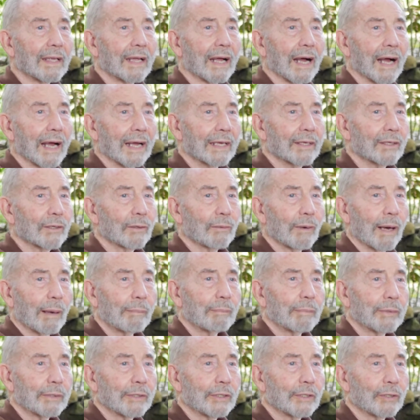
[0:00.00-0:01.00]
I grew up
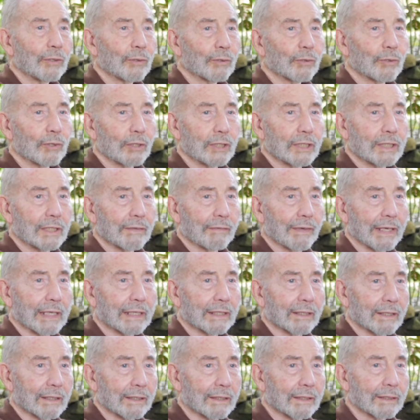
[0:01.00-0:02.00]
in the northeast of
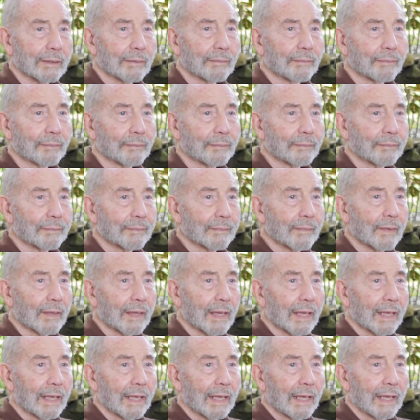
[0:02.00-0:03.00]
England
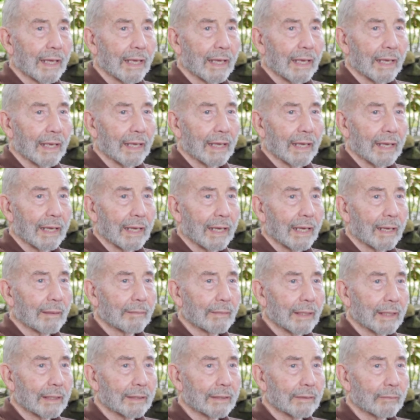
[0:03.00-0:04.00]

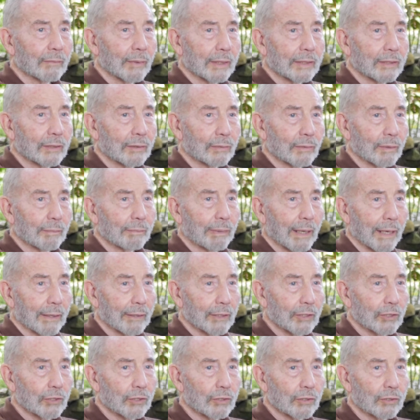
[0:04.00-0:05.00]
and went to a
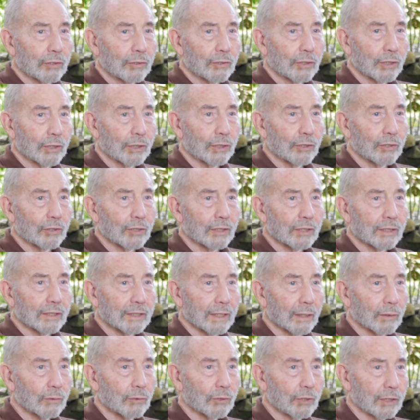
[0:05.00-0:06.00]
parish church in
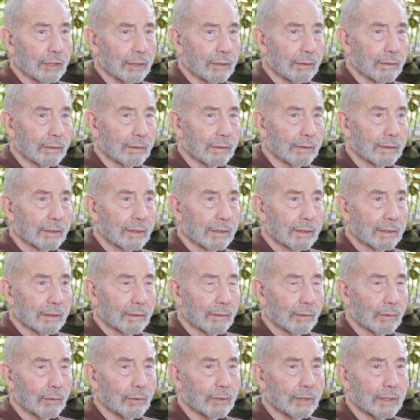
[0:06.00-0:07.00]
South Shields,
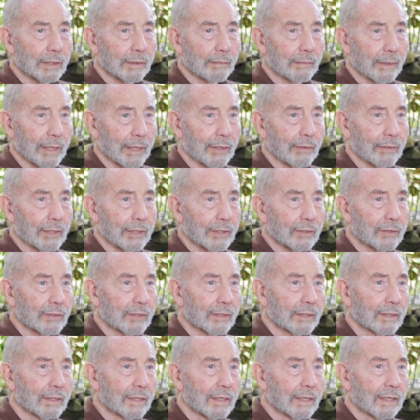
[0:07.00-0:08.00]
Old St Mary's,
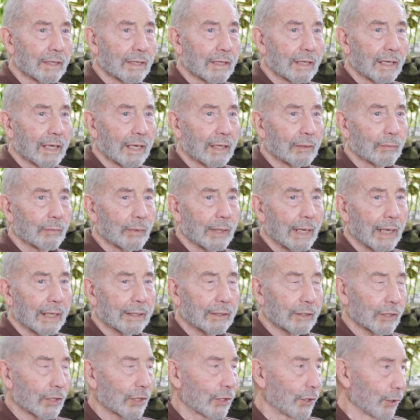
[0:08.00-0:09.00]
and we had
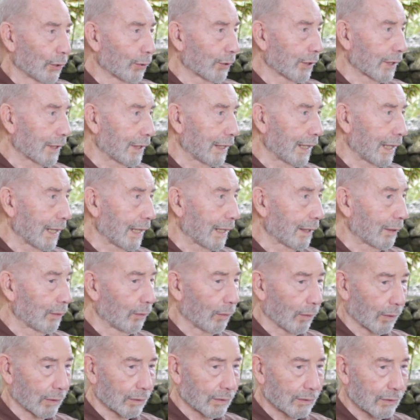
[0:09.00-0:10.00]
a curate there
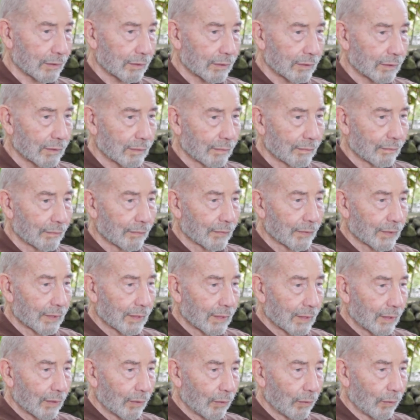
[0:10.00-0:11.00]
once
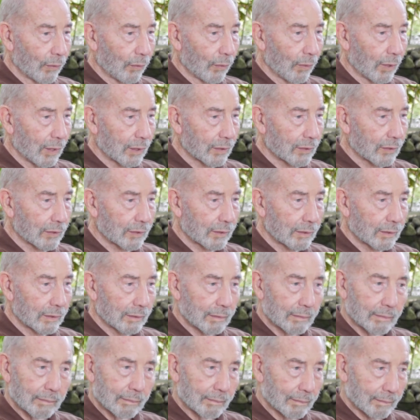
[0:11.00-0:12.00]
who was
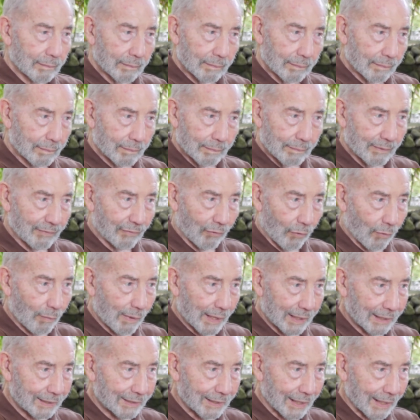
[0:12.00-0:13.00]
before
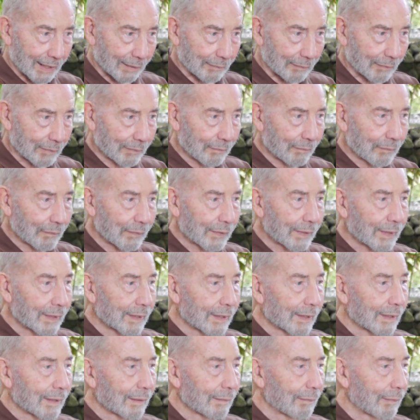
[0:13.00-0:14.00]
my time,
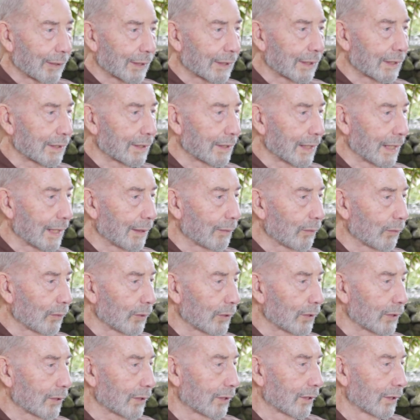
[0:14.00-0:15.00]
but his name was